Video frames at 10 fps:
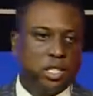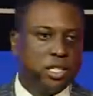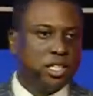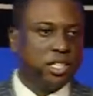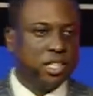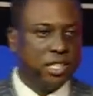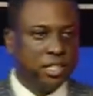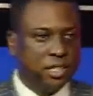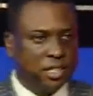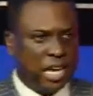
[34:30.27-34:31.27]
Yes, sir.
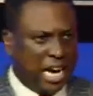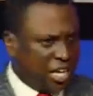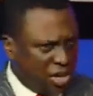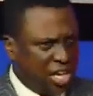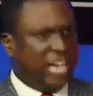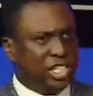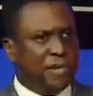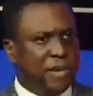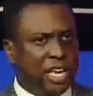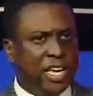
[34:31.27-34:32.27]
Are you here,
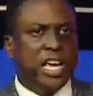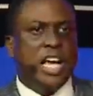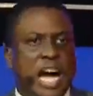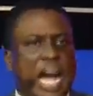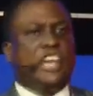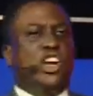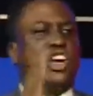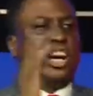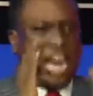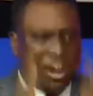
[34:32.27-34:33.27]
somebody? I know
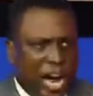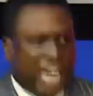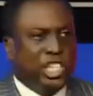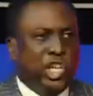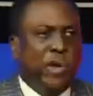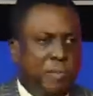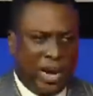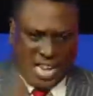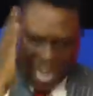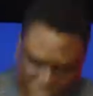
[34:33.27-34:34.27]
your career is doing well, but
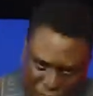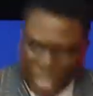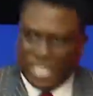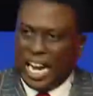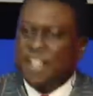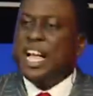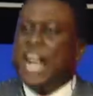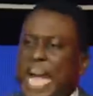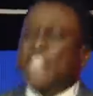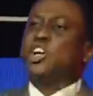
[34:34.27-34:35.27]
it can be better.
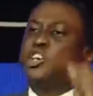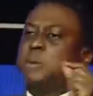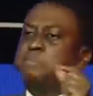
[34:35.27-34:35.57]
I know your